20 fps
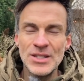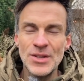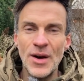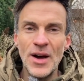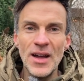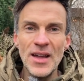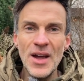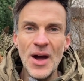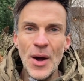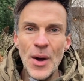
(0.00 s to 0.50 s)
So
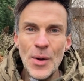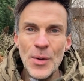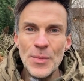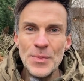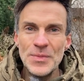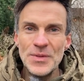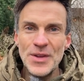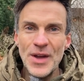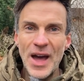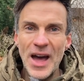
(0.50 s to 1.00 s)
I
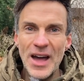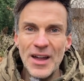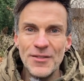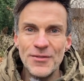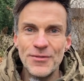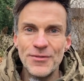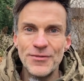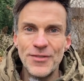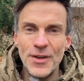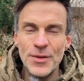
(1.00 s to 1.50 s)
hope you
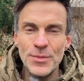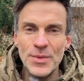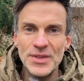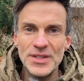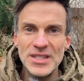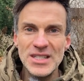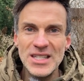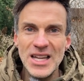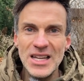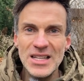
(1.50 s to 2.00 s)
had fun
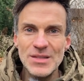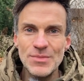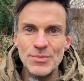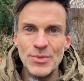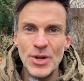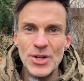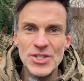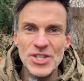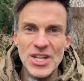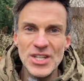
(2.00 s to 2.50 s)
with today's
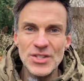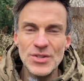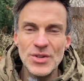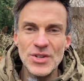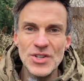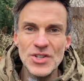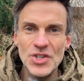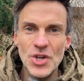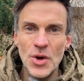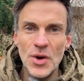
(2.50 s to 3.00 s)
project,
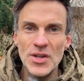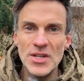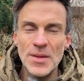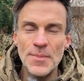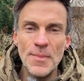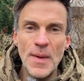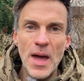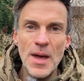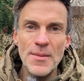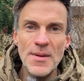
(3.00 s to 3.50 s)
you enjoyed
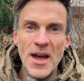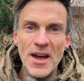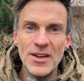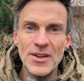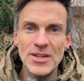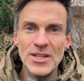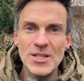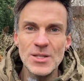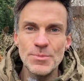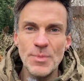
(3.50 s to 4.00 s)
it. Maybe I
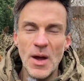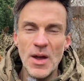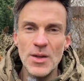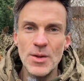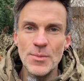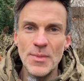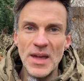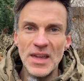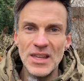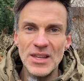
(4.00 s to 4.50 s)
could inspire
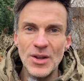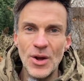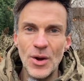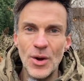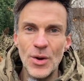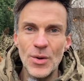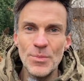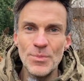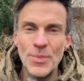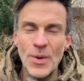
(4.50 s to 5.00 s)
you making your
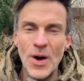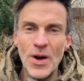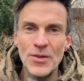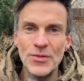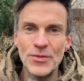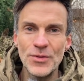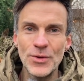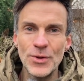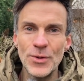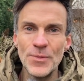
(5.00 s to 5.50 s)
own
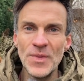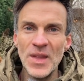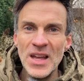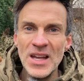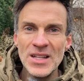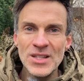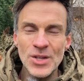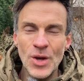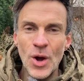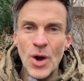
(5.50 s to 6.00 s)
bird food.
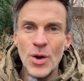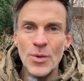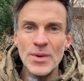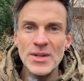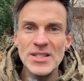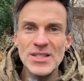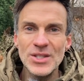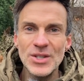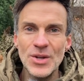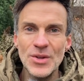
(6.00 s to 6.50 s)
It's
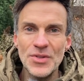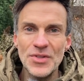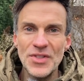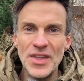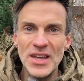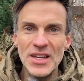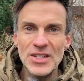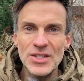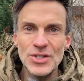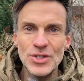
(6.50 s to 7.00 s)
always a good
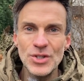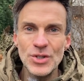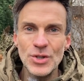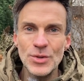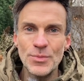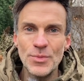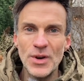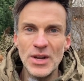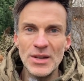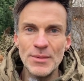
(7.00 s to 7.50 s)
thing
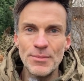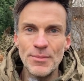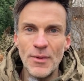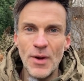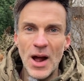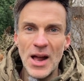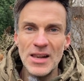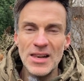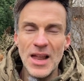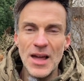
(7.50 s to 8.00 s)
to bring
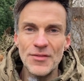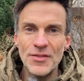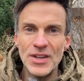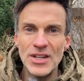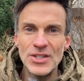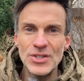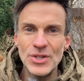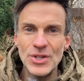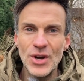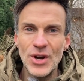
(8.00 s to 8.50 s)
wildlife
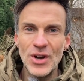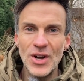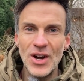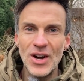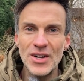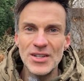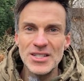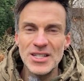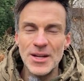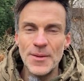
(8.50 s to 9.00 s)
into your
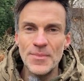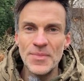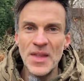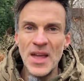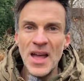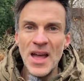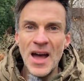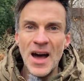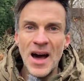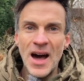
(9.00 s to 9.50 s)
garden.
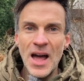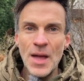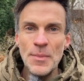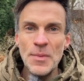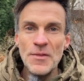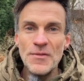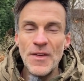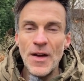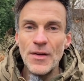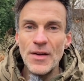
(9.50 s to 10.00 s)

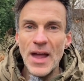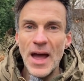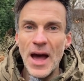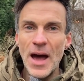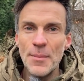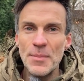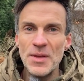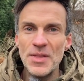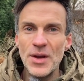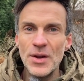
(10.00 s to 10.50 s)
I'd be very
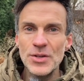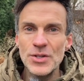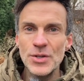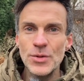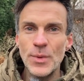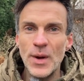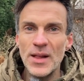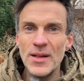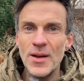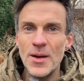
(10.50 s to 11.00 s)
happy though
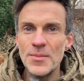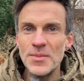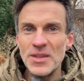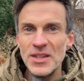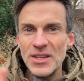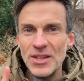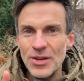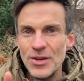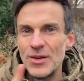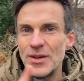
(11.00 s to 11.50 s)
to welcome
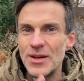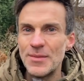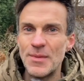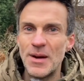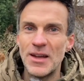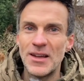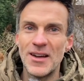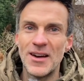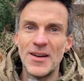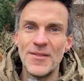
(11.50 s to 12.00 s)
you in
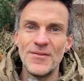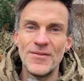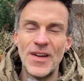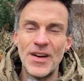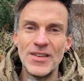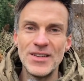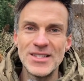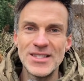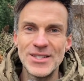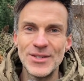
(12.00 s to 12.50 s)
my garden
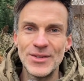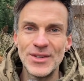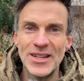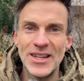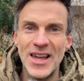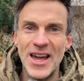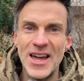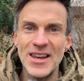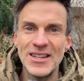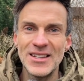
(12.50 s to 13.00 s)
very soon
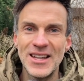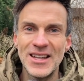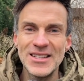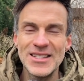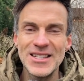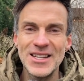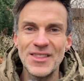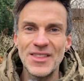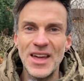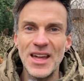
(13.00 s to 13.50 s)
again, and
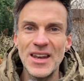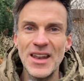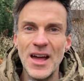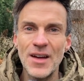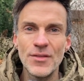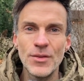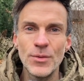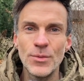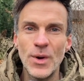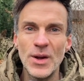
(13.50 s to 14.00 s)
until then,
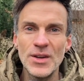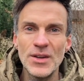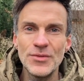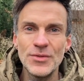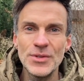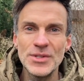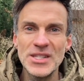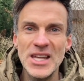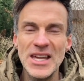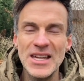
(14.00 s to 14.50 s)
have a
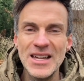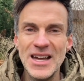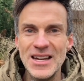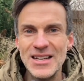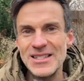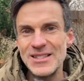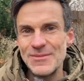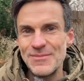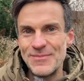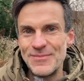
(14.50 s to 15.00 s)
wonderful day,
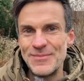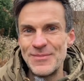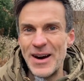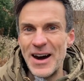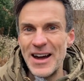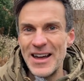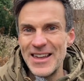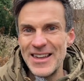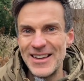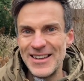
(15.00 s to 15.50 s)
guys.
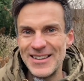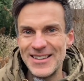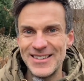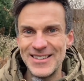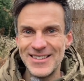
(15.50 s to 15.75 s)
Bye.